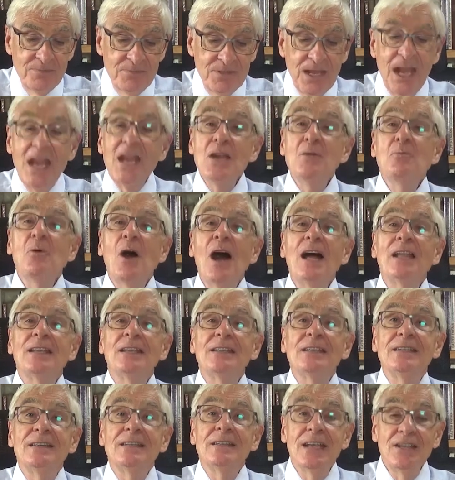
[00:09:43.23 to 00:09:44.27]
Day
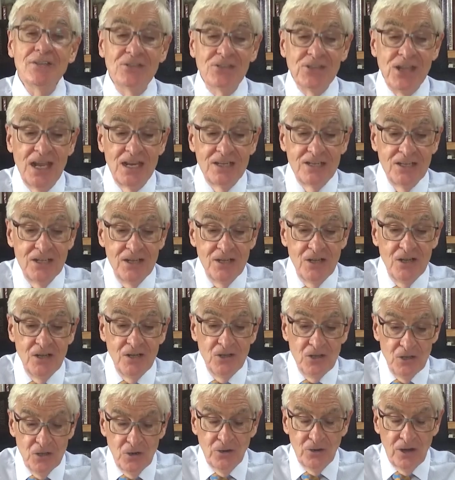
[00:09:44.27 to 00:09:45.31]
1, it said,
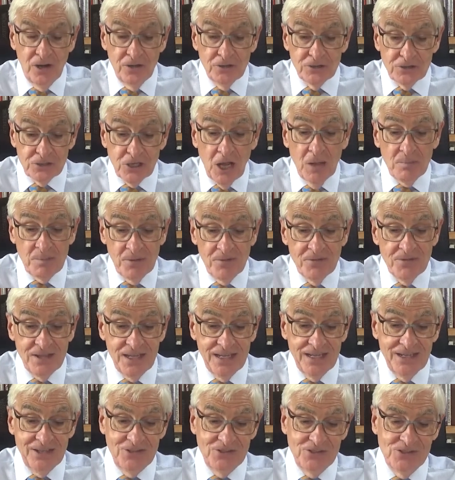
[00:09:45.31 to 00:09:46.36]
"You're on top of
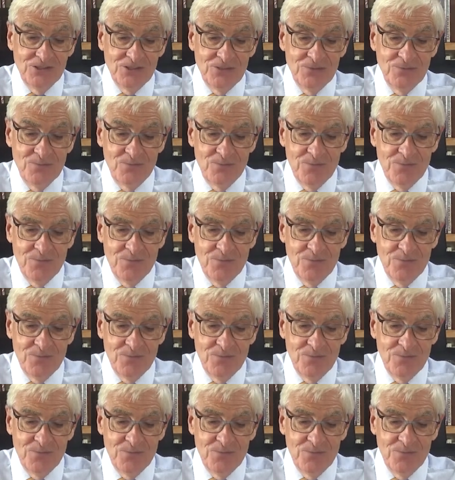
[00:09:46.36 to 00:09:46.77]
things."